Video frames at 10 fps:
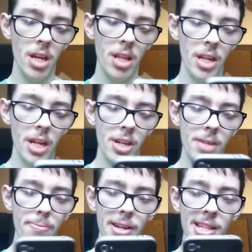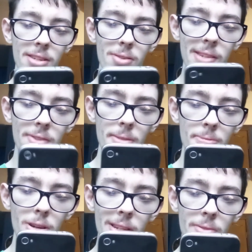And I took some pictures of
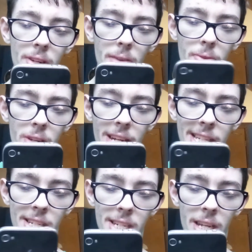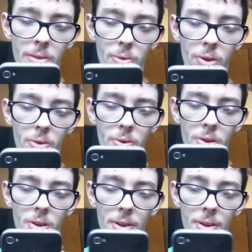something else I want you guys to see really quick.